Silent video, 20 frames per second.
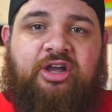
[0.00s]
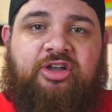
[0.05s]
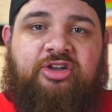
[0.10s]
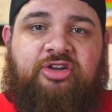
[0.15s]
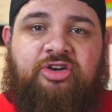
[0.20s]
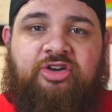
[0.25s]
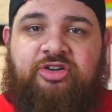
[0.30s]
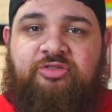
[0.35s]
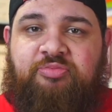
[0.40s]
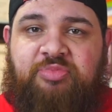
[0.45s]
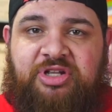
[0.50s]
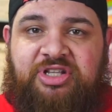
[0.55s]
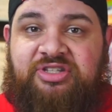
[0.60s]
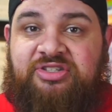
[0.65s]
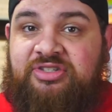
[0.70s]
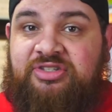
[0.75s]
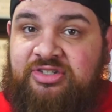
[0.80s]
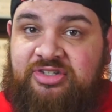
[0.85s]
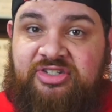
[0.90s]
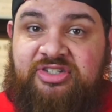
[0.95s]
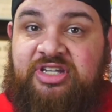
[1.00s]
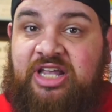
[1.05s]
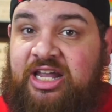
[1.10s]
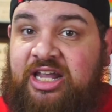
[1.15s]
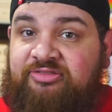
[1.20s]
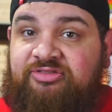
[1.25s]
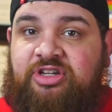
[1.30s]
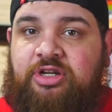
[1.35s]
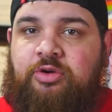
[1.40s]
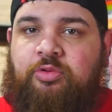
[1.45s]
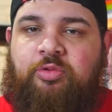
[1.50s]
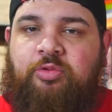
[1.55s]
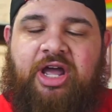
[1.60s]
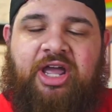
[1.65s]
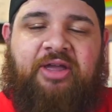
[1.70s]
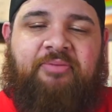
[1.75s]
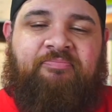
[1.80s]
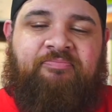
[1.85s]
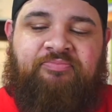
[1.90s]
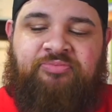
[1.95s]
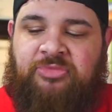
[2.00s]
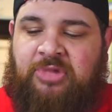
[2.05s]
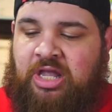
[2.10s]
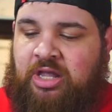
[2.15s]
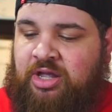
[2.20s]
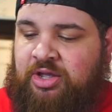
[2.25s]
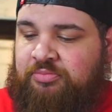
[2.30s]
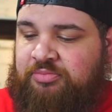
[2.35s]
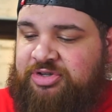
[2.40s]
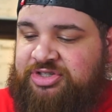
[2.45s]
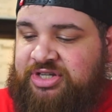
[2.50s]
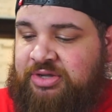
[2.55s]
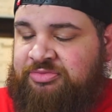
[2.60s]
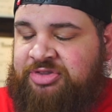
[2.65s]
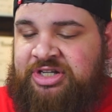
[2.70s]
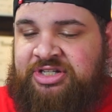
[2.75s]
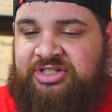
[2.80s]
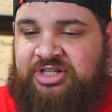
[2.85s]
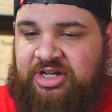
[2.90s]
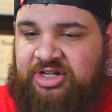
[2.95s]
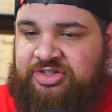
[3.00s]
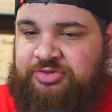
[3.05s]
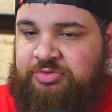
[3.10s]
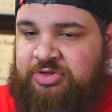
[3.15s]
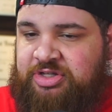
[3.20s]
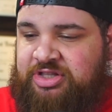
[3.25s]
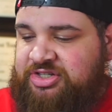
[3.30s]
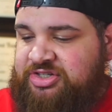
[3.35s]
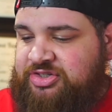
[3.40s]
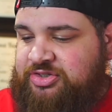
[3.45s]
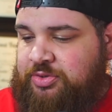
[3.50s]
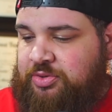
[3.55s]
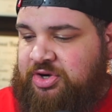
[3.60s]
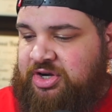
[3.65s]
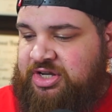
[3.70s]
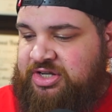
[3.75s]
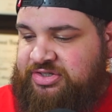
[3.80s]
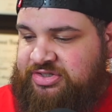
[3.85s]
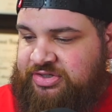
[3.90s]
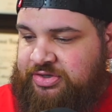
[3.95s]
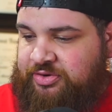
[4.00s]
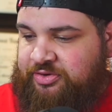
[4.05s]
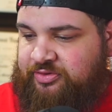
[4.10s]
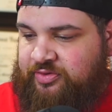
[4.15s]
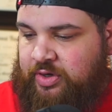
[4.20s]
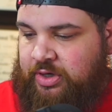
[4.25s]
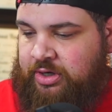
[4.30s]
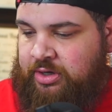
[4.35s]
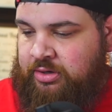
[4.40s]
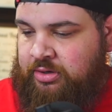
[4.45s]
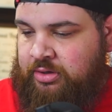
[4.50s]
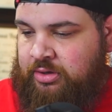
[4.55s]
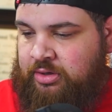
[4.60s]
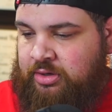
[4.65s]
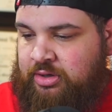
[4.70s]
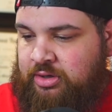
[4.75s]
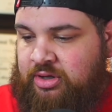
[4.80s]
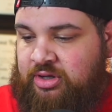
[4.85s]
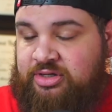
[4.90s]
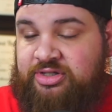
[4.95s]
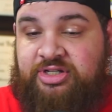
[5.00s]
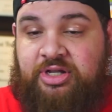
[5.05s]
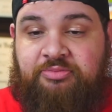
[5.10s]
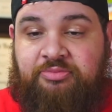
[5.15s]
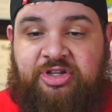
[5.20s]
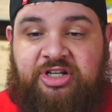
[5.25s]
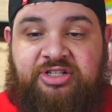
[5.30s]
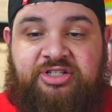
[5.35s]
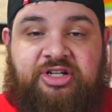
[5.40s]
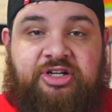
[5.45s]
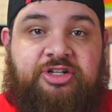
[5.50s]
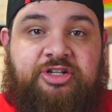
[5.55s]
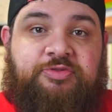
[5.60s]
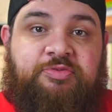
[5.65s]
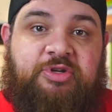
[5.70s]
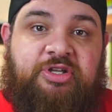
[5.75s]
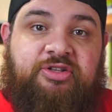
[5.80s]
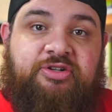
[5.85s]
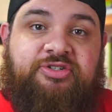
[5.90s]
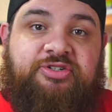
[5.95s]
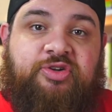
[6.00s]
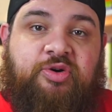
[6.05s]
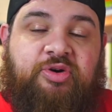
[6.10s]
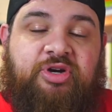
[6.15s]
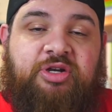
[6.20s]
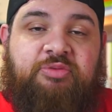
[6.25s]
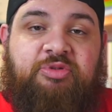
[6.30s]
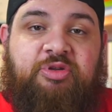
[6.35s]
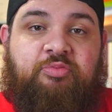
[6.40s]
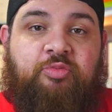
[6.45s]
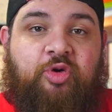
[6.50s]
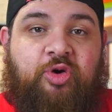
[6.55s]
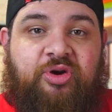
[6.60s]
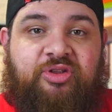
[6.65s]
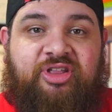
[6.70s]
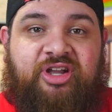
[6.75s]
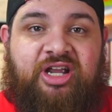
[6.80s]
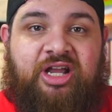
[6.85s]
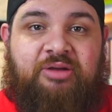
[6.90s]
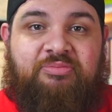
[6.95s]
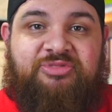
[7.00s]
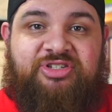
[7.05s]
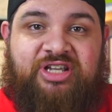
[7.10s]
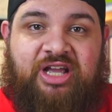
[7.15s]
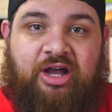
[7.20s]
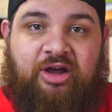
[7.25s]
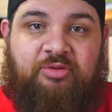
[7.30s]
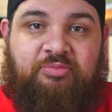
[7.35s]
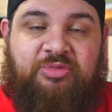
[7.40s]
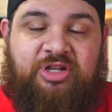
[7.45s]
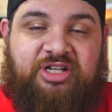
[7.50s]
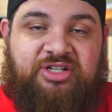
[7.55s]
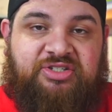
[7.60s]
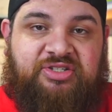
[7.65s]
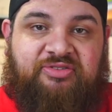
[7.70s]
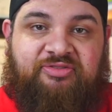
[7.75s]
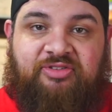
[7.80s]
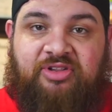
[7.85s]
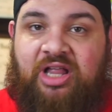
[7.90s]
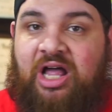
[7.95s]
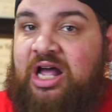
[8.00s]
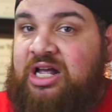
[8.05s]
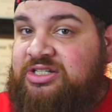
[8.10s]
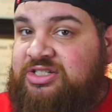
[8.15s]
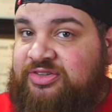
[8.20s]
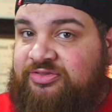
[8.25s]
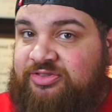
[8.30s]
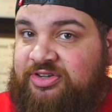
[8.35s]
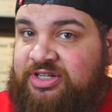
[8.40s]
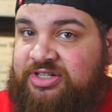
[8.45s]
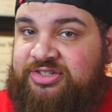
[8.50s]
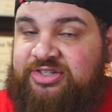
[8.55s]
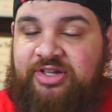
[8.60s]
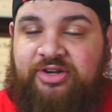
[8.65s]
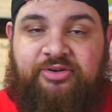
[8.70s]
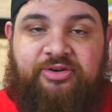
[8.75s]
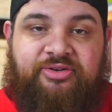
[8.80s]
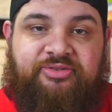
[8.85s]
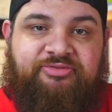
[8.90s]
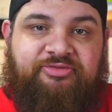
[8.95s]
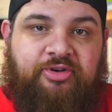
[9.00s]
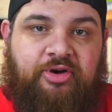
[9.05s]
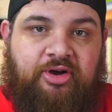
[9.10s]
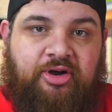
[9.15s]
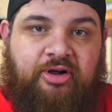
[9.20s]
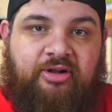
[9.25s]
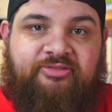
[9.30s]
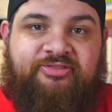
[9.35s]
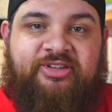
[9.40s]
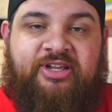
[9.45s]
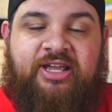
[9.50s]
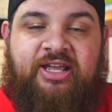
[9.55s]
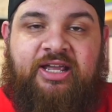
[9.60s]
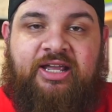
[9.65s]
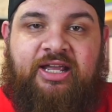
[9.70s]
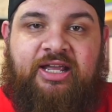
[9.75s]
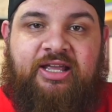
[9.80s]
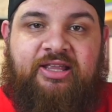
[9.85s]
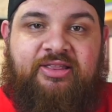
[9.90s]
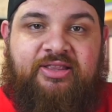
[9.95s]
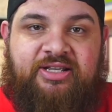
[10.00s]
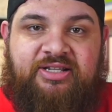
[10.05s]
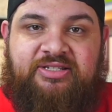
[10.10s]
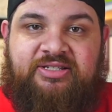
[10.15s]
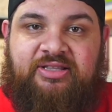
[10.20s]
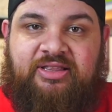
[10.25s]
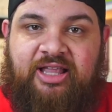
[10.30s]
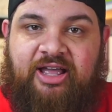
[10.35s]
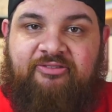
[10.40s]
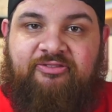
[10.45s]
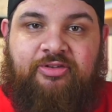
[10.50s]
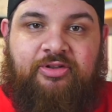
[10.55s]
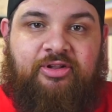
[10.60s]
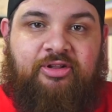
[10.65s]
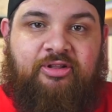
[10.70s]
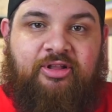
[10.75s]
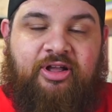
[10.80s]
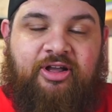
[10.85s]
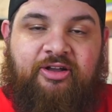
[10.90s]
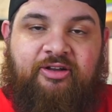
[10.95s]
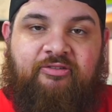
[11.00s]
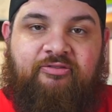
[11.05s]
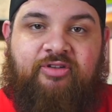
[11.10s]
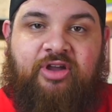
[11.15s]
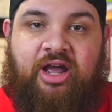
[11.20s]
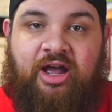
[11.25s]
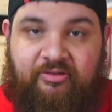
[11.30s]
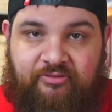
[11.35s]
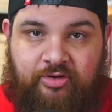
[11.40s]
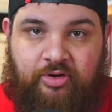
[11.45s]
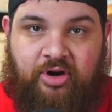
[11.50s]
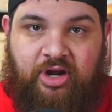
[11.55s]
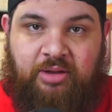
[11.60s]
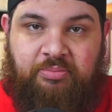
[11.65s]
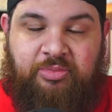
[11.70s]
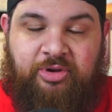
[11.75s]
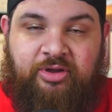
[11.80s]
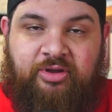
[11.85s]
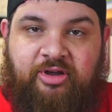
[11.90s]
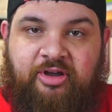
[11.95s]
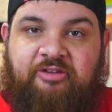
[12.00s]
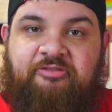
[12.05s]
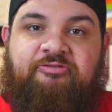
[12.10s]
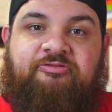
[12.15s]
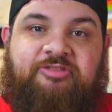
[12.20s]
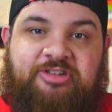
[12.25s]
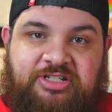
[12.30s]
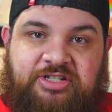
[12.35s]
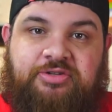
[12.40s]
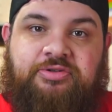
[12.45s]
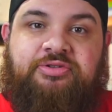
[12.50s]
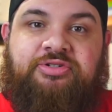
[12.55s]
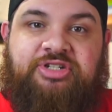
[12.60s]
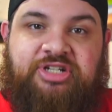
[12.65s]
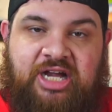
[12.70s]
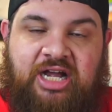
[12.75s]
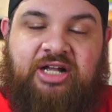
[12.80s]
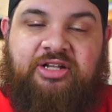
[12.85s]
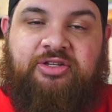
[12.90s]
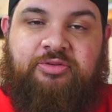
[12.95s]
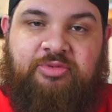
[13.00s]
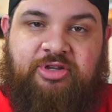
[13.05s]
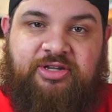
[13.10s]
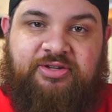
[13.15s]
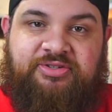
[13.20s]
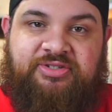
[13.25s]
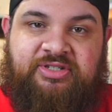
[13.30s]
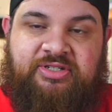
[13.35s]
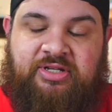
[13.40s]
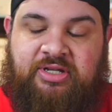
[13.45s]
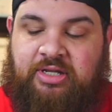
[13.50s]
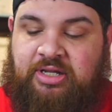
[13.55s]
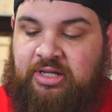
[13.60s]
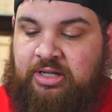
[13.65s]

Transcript: could have been saved in a way. But something tells me the story isn't over. Something tells me there's going to be more that comes out, because the philosophies that are involved in this level of cover-up of physical child abuse